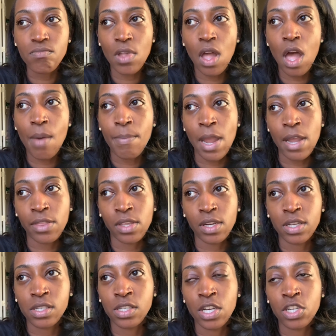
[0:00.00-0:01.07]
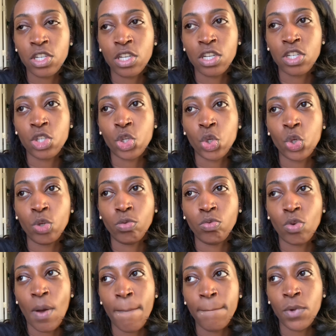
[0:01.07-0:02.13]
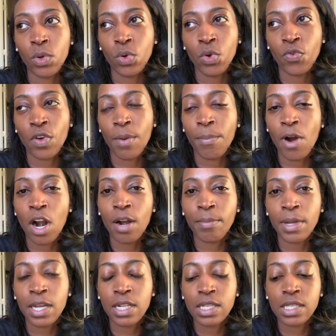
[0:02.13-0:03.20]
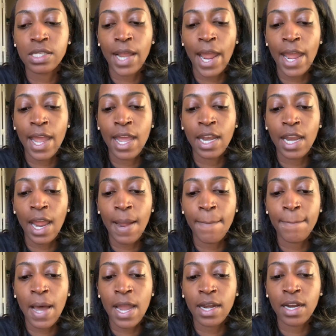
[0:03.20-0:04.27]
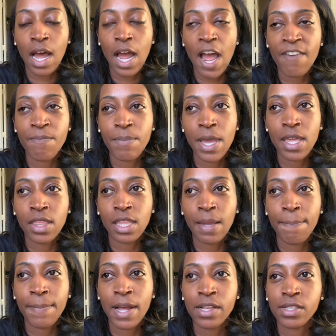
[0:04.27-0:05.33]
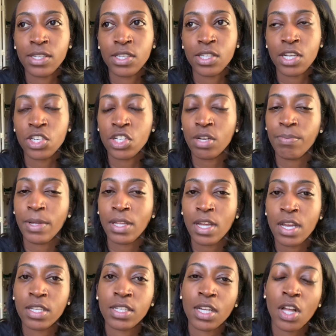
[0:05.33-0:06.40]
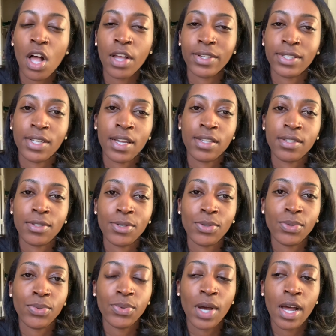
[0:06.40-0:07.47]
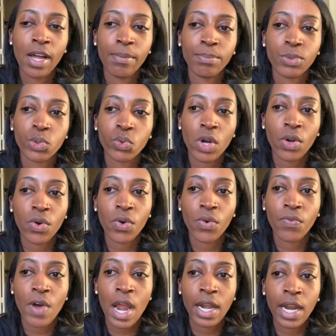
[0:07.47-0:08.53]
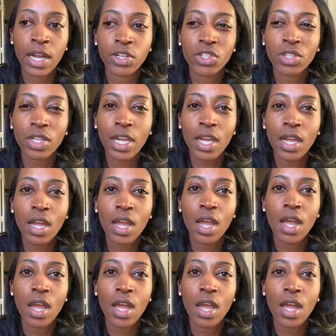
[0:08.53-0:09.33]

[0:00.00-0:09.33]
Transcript: I made the decision to move apartments, and it might not have been the best decision because it caused us to struggle financially.